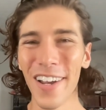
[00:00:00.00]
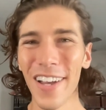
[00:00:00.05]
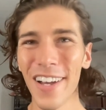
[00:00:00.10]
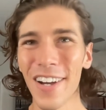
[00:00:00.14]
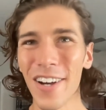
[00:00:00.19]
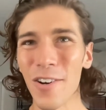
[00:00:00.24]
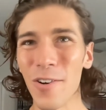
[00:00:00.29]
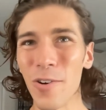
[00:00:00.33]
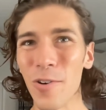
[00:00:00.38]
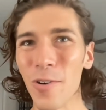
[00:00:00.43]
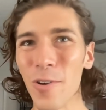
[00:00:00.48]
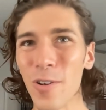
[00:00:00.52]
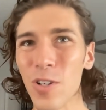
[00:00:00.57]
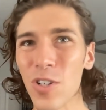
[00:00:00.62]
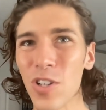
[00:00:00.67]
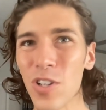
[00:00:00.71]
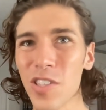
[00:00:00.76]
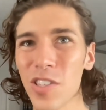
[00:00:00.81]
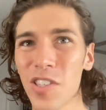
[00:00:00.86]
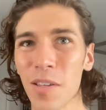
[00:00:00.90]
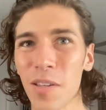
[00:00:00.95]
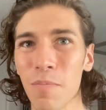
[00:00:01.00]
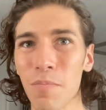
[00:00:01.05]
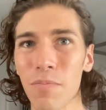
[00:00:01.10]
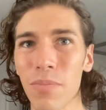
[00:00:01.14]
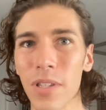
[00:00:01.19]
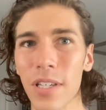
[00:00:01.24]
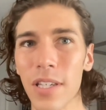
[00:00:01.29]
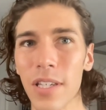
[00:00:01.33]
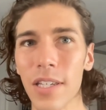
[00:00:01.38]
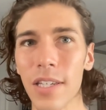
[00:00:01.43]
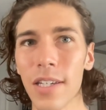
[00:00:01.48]
or just
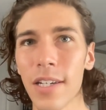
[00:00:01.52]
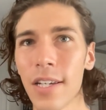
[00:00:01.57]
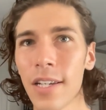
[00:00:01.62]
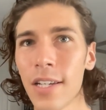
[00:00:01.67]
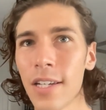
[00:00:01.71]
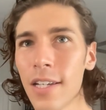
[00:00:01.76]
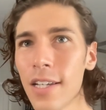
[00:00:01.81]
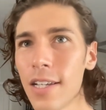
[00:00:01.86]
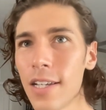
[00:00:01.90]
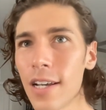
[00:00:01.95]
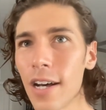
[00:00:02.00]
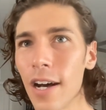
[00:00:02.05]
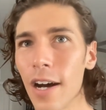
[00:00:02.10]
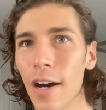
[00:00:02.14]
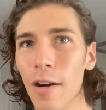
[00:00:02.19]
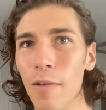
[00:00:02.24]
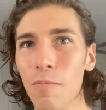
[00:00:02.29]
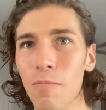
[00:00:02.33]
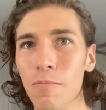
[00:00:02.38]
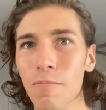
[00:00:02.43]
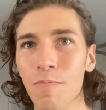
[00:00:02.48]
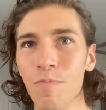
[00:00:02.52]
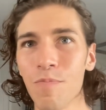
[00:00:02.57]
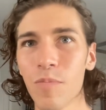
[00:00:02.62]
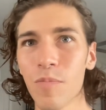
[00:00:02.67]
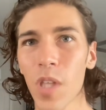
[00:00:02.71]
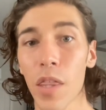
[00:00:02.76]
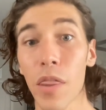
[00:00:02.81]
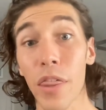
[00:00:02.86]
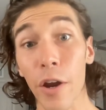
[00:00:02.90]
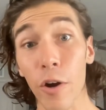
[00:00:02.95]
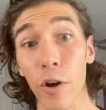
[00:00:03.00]
simply
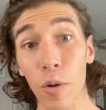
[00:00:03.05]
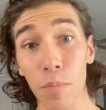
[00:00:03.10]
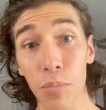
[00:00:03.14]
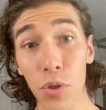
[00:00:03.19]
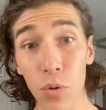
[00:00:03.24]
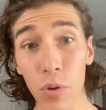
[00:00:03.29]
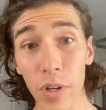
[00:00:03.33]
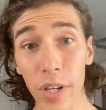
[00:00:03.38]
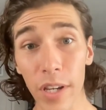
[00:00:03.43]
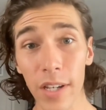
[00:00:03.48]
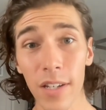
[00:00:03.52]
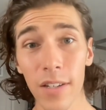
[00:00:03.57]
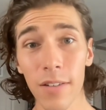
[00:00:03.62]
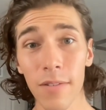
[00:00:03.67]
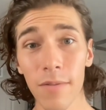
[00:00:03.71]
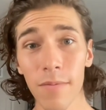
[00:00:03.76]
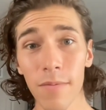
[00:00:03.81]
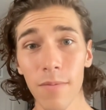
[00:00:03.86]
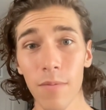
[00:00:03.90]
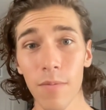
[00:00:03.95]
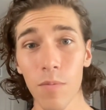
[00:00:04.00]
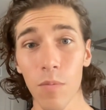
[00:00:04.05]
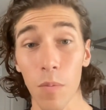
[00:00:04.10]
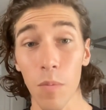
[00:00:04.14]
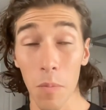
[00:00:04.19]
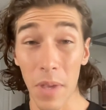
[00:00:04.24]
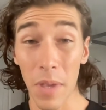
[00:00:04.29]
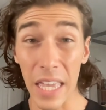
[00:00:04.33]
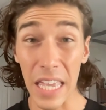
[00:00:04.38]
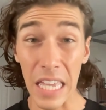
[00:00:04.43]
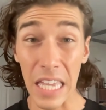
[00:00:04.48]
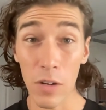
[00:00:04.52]
therapeutic,
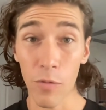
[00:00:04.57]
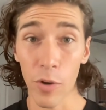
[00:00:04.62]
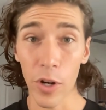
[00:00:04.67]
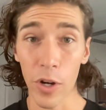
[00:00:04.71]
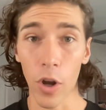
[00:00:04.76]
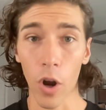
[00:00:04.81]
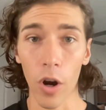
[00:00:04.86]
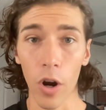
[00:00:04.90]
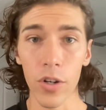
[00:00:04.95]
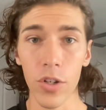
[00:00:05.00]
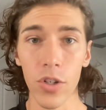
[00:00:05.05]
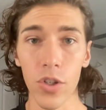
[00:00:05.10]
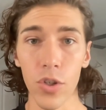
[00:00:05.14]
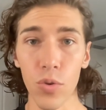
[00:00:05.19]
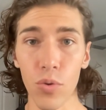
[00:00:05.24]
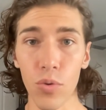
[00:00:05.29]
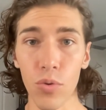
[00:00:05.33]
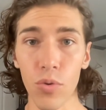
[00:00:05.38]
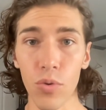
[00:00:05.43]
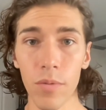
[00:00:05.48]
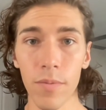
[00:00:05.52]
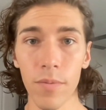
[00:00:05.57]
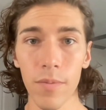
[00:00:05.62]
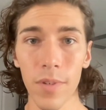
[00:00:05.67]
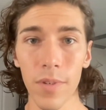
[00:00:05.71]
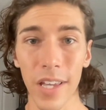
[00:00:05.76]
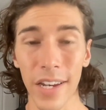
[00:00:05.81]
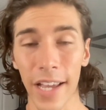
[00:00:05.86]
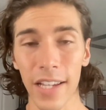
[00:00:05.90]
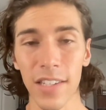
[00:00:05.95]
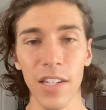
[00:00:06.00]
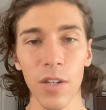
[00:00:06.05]
in regard to
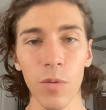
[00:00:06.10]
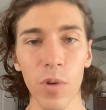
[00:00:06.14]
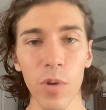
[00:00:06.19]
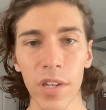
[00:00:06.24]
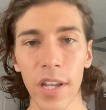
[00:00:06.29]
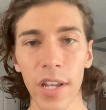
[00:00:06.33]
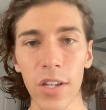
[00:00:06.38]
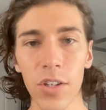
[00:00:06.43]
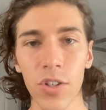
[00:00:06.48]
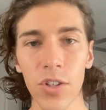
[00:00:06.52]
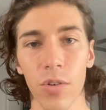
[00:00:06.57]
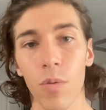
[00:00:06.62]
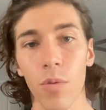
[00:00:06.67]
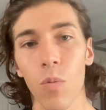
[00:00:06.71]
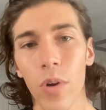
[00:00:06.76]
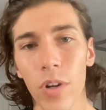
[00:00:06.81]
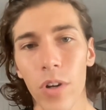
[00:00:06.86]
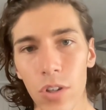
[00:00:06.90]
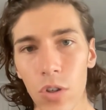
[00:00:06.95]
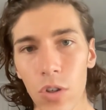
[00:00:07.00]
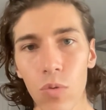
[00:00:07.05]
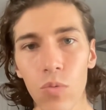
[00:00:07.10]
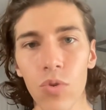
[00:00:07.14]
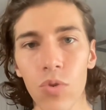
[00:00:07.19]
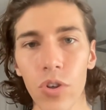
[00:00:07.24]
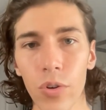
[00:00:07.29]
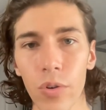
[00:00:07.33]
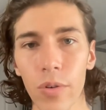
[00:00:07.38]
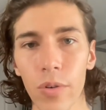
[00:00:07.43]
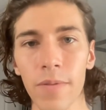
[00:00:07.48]
connecting with nature? What do you do?